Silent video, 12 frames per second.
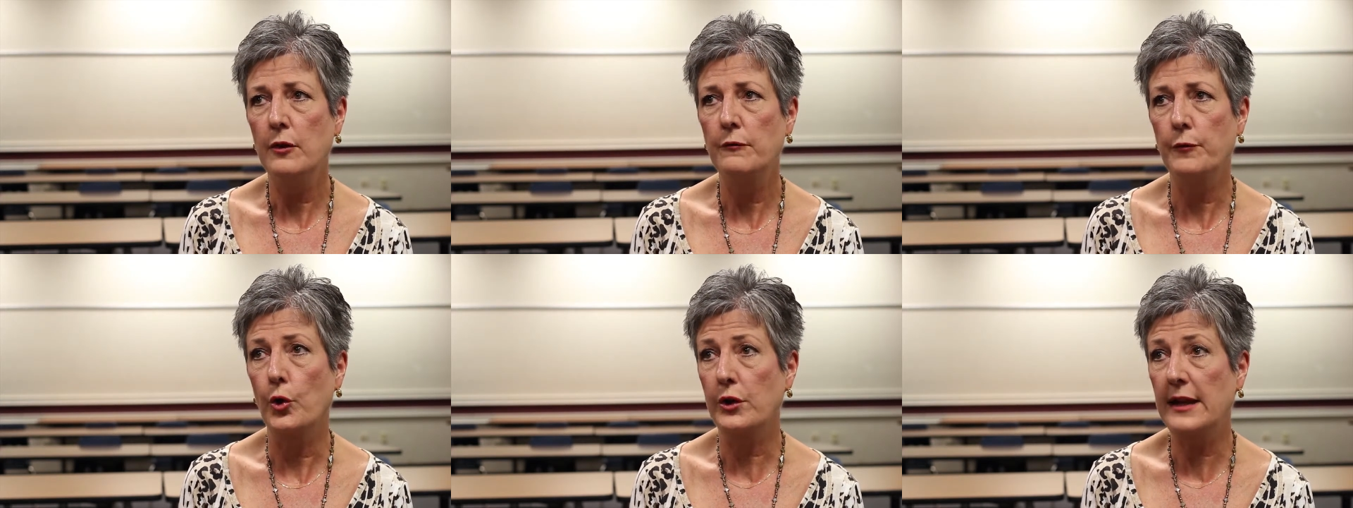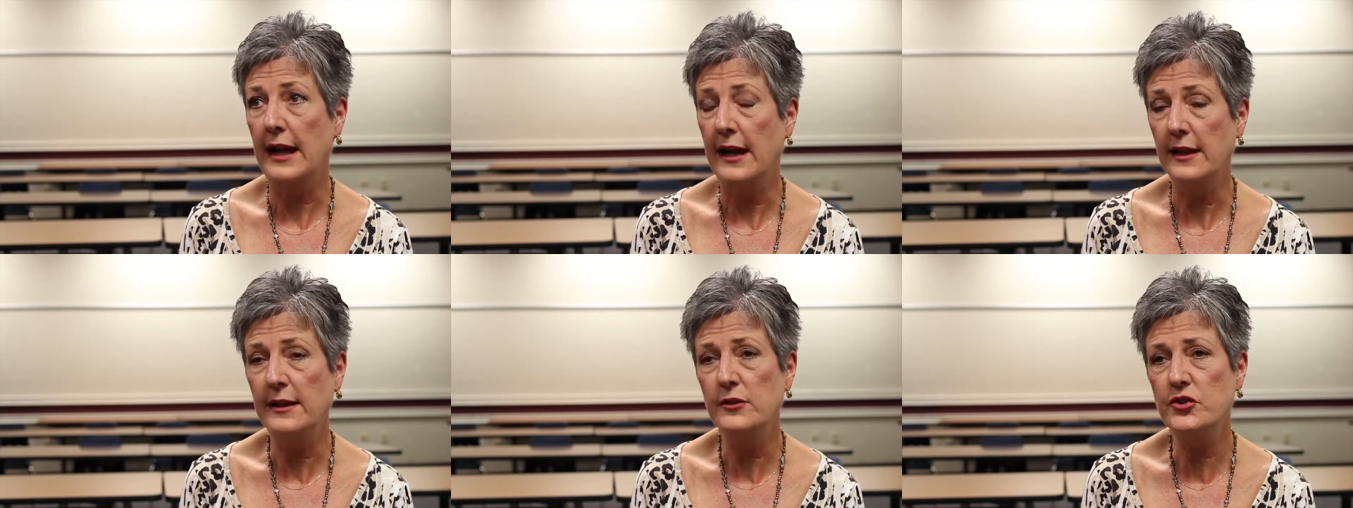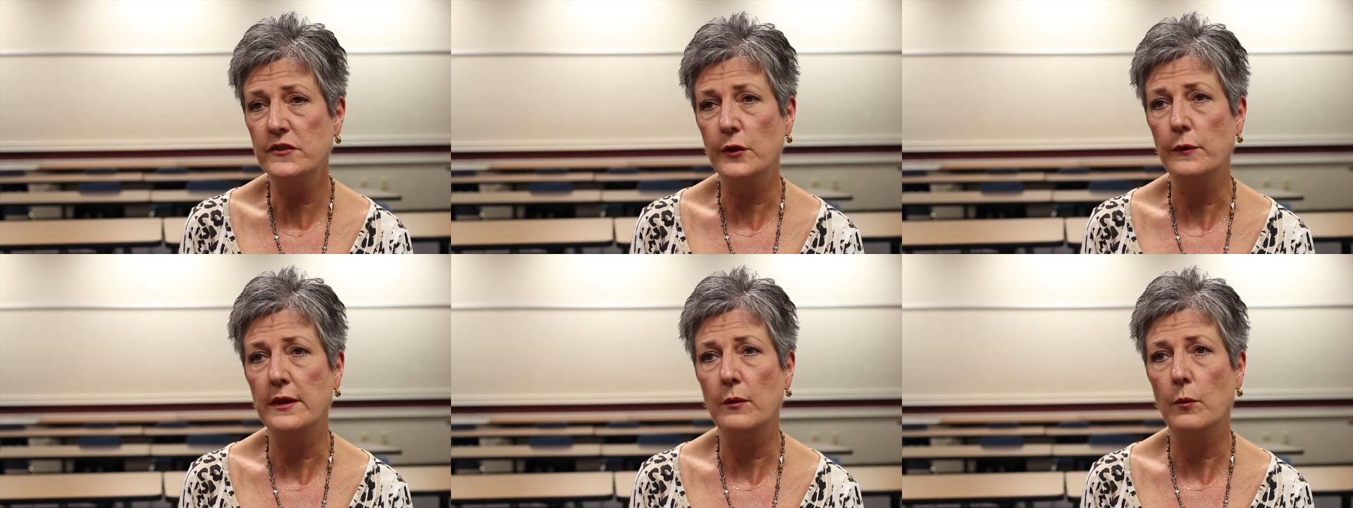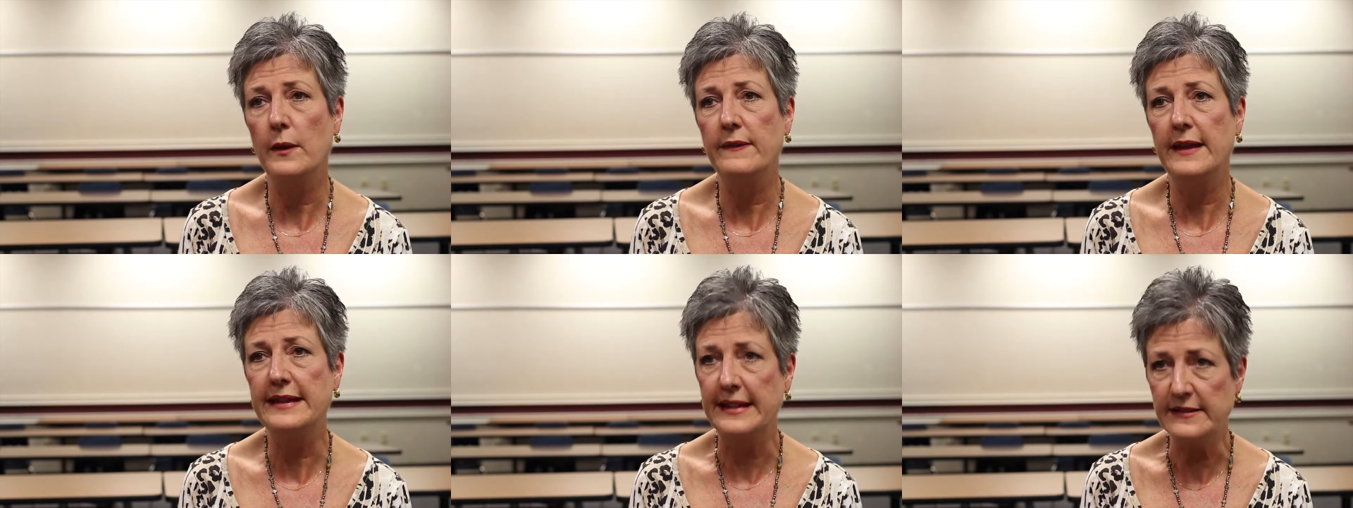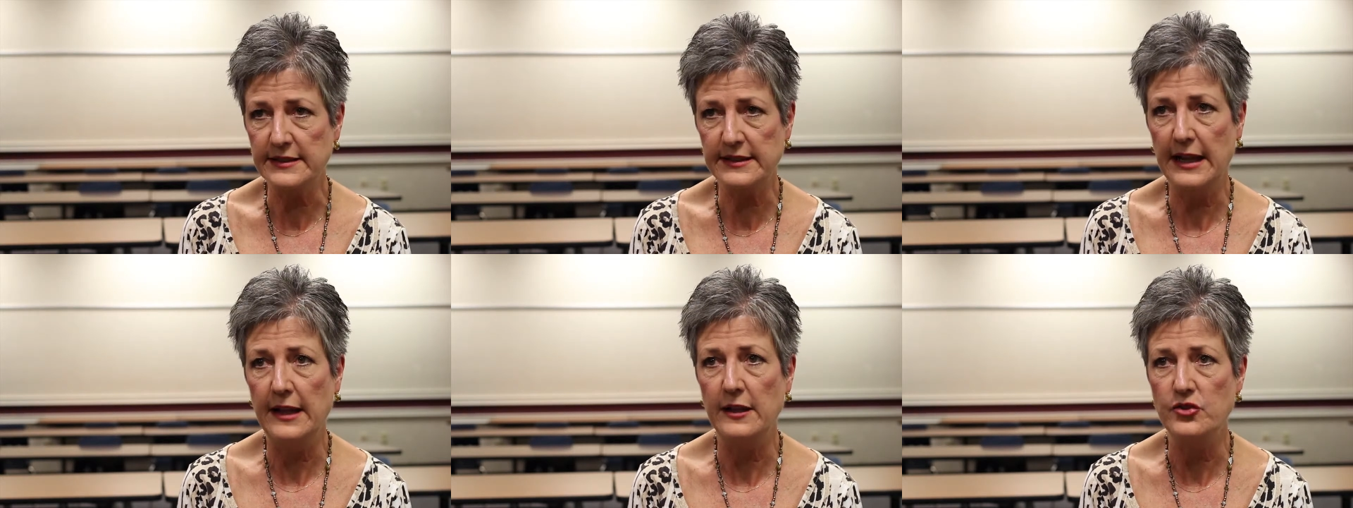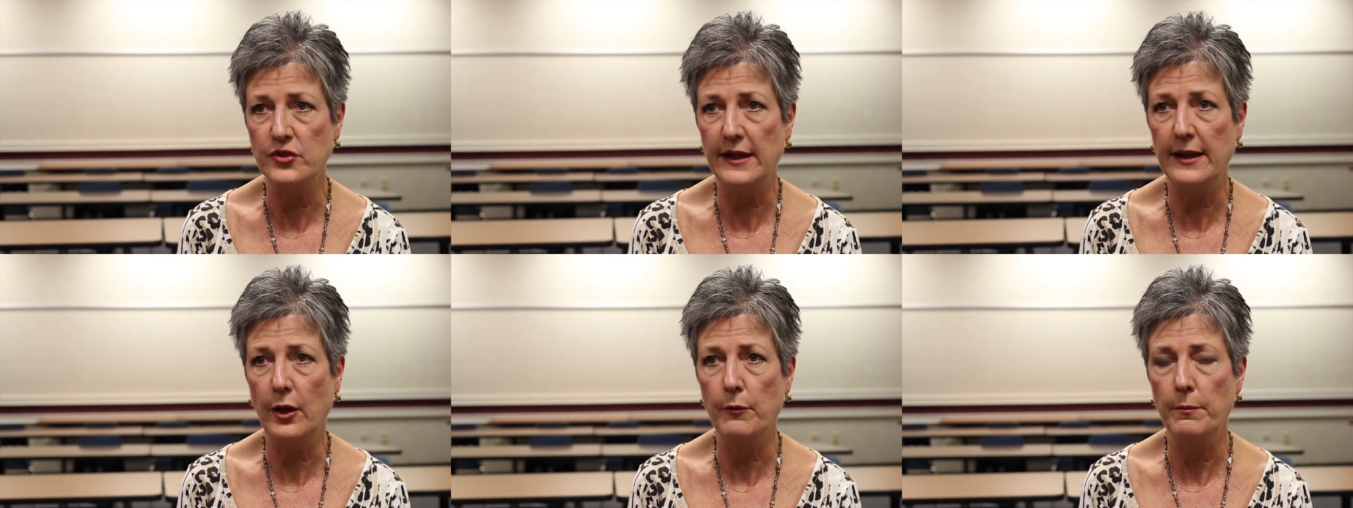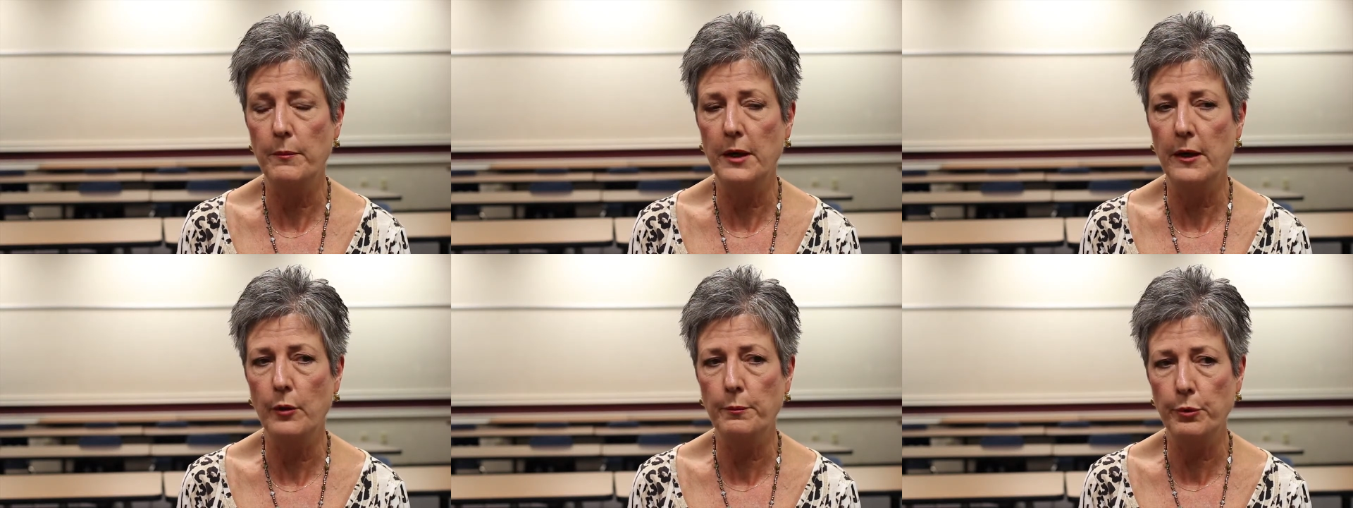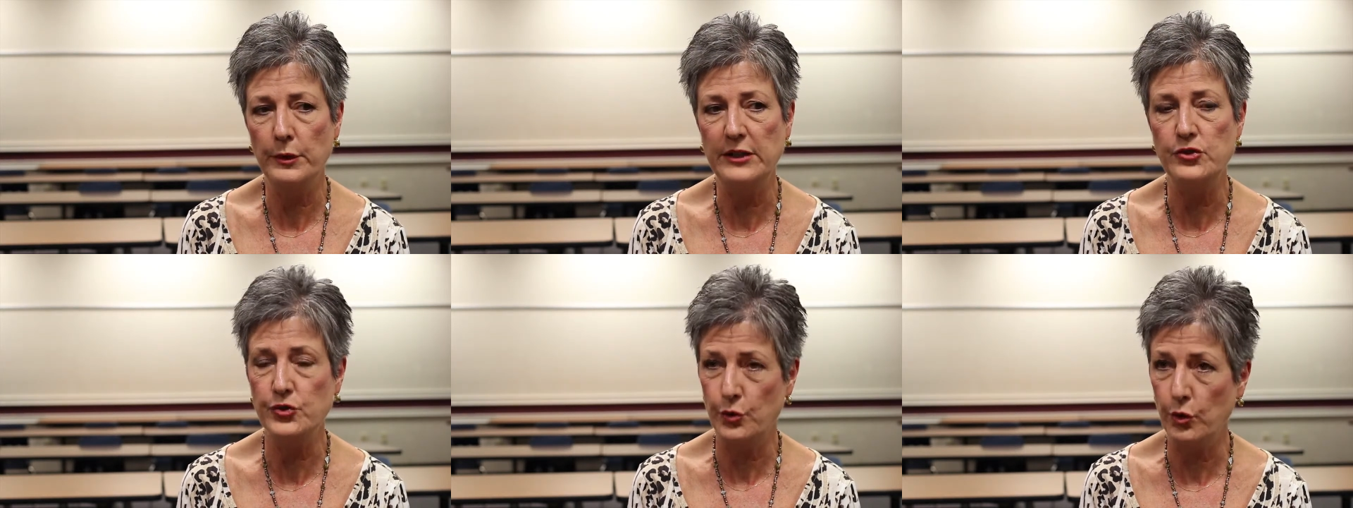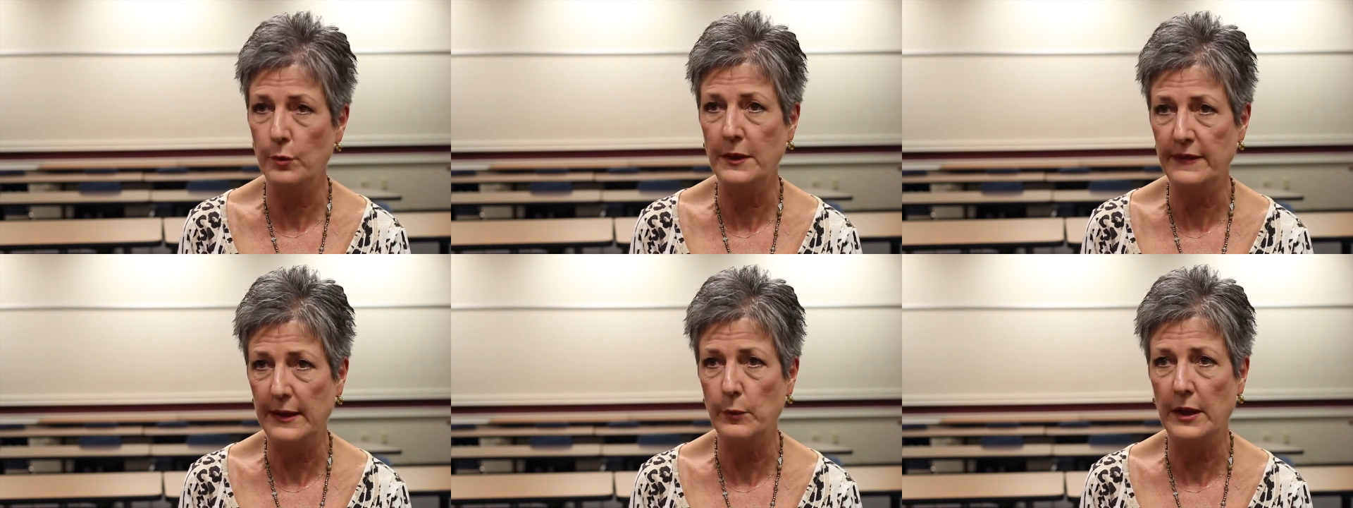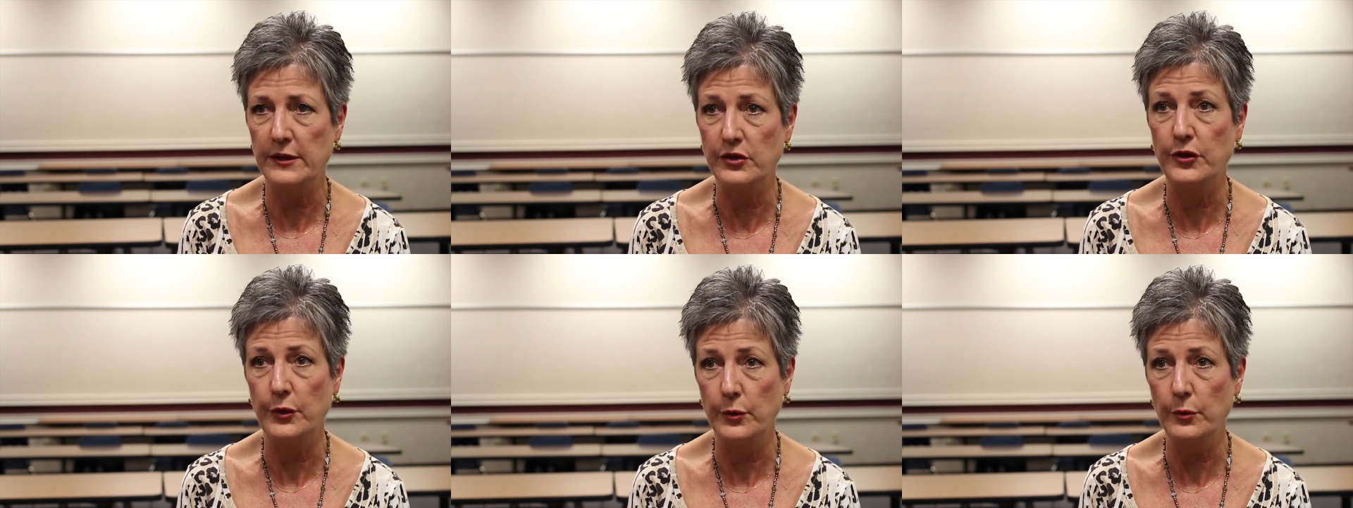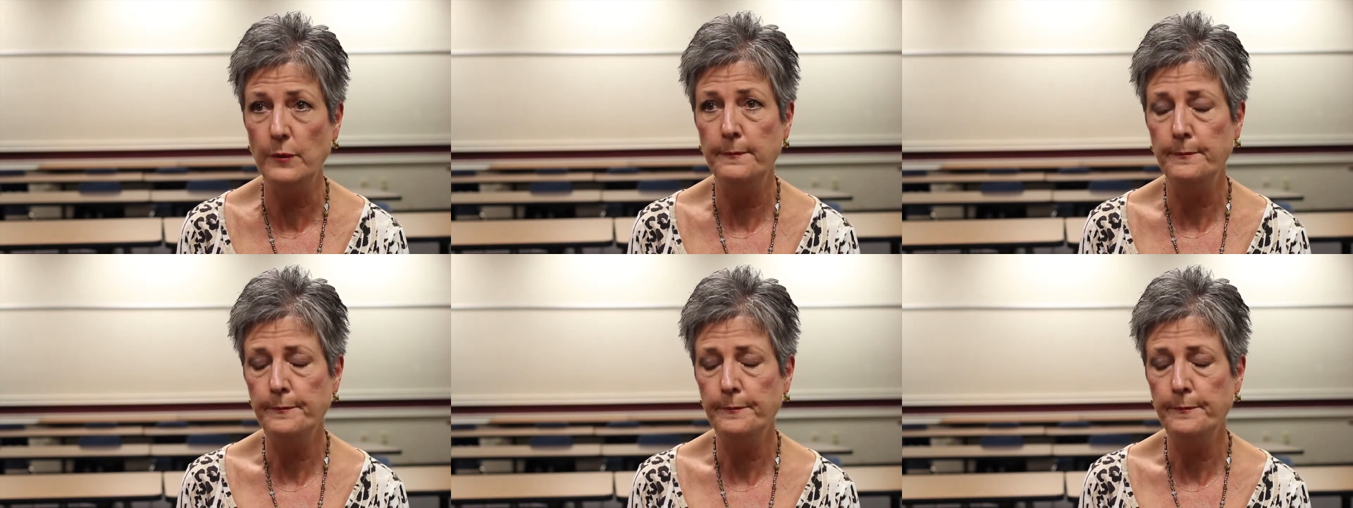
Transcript: for college so that when they get to college, they are, are pretty sure what they want to do